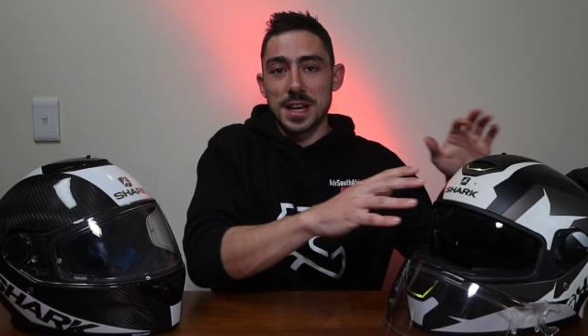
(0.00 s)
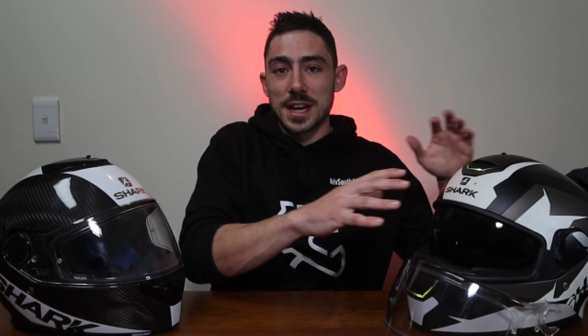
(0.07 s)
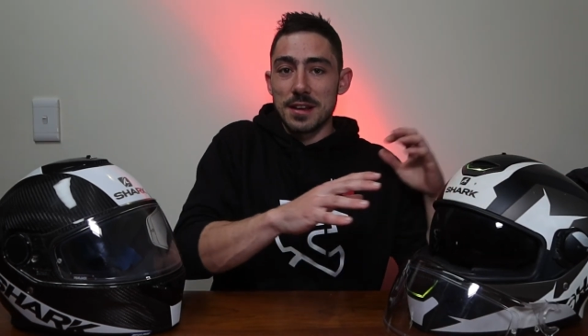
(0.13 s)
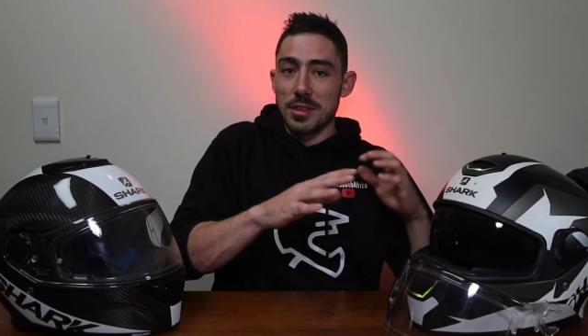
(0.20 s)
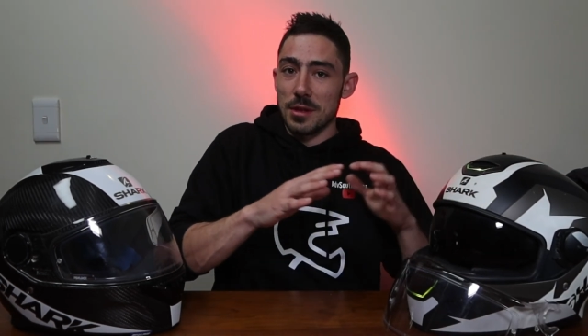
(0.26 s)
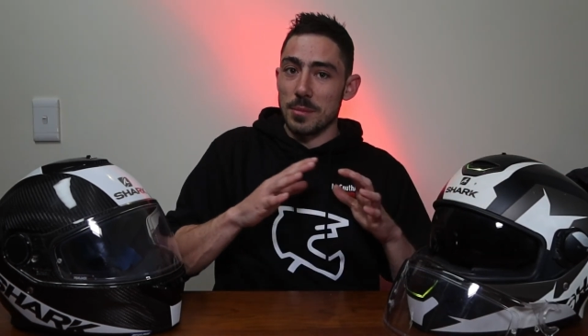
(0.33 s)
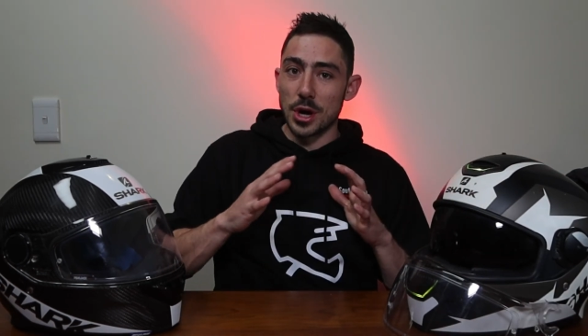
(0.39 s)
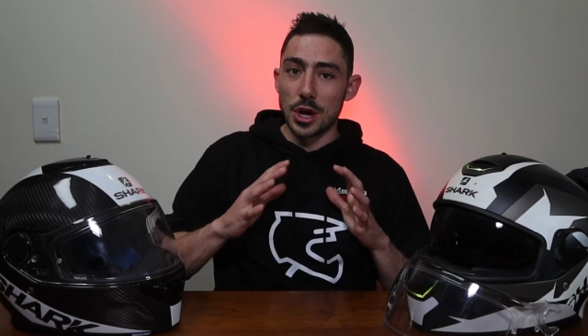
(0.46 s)

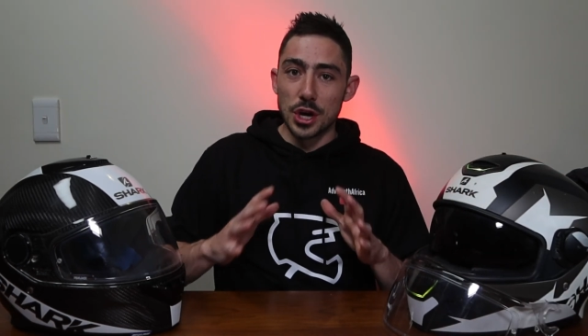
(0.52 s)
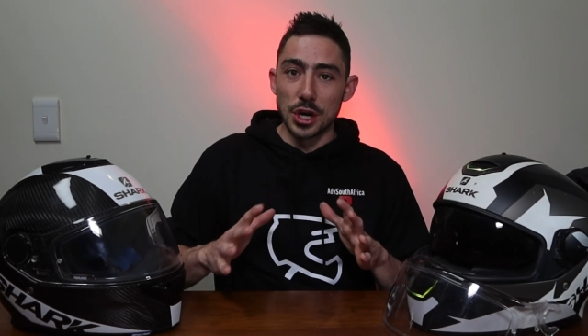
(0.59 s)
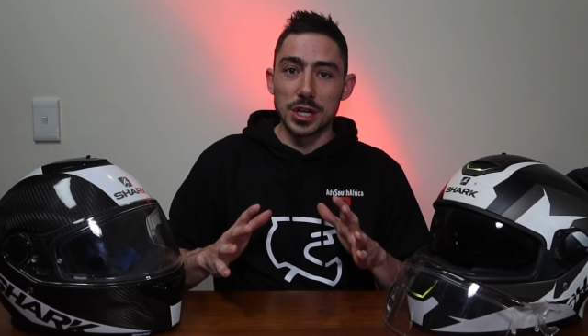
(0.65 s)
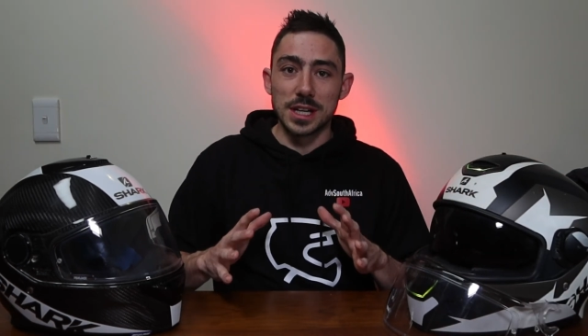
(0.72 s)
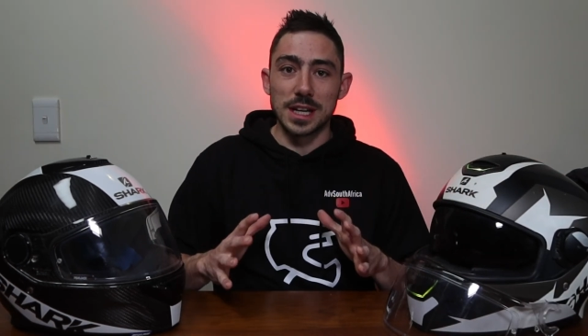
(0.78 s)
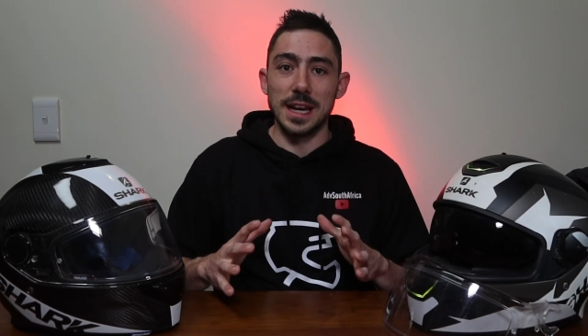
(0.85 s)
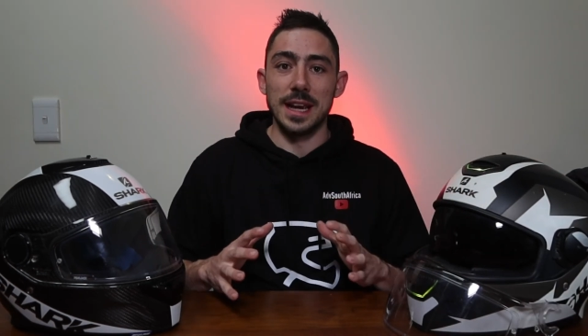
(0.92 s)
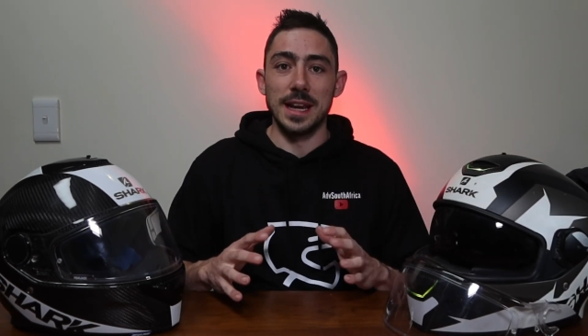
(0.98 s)
give them a
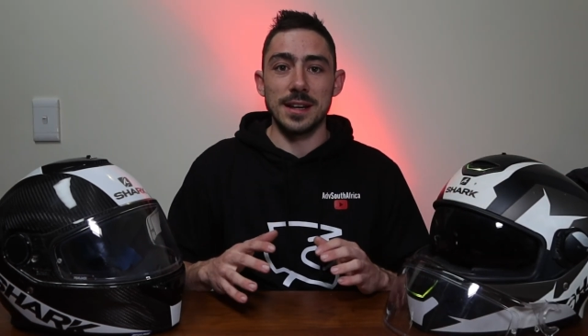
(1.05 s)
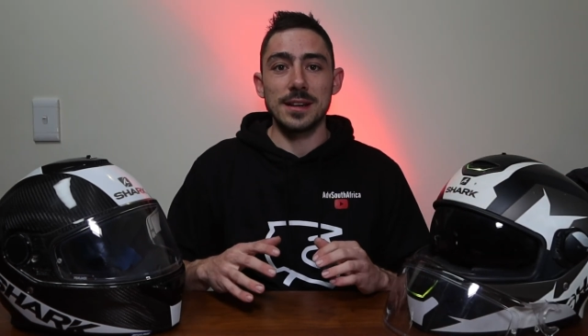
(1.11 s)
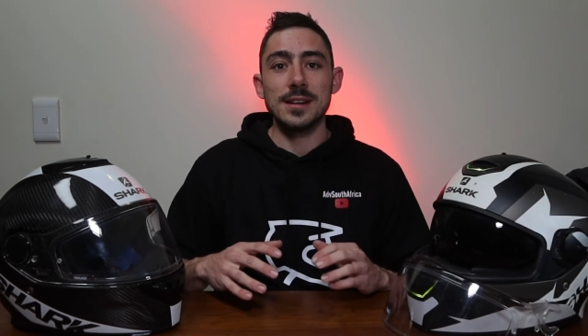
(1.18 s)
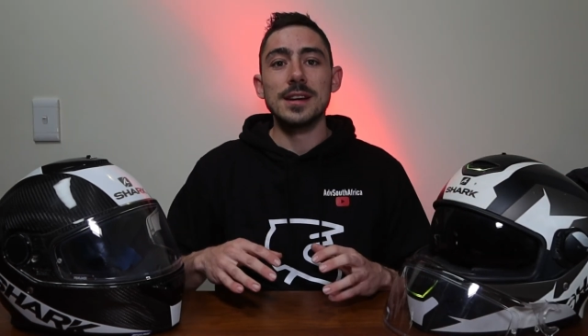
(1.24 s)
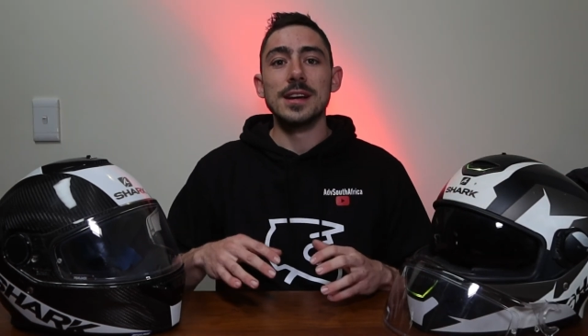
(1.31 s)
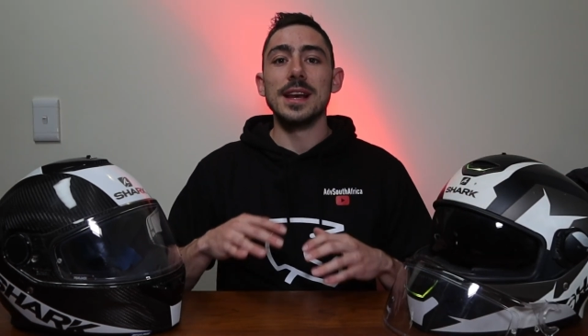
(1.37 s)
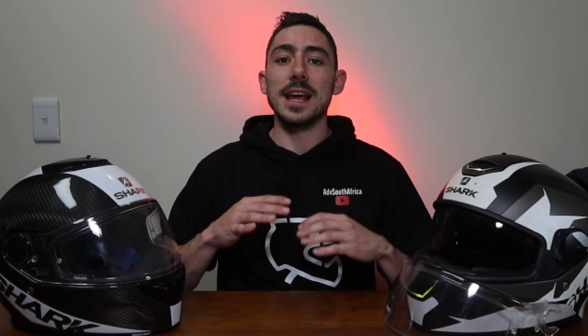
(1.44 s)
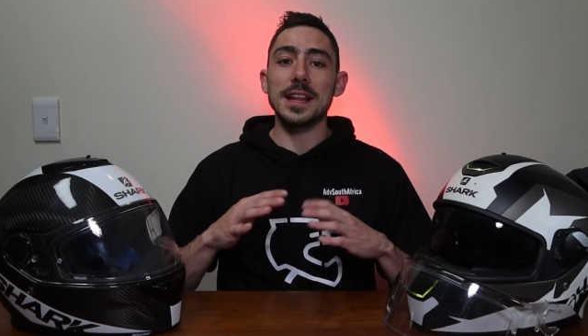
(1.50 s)
good
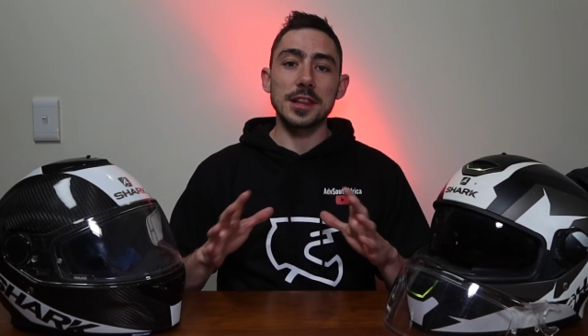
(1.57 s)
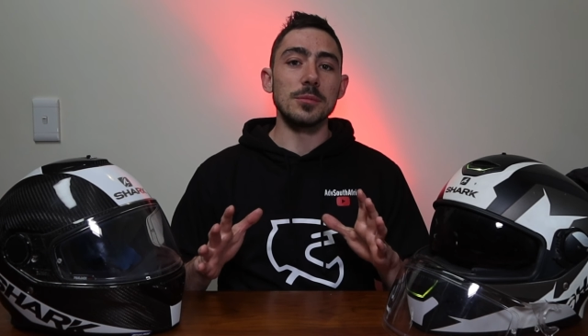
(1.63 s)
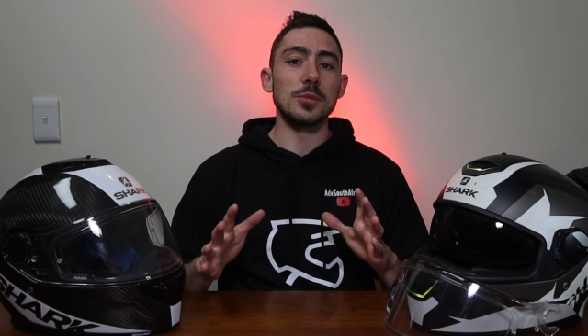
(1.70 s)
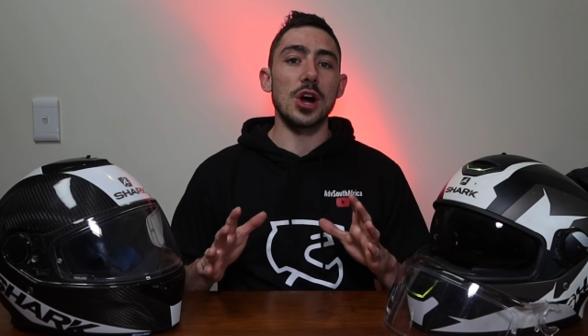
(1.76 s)
clean, let them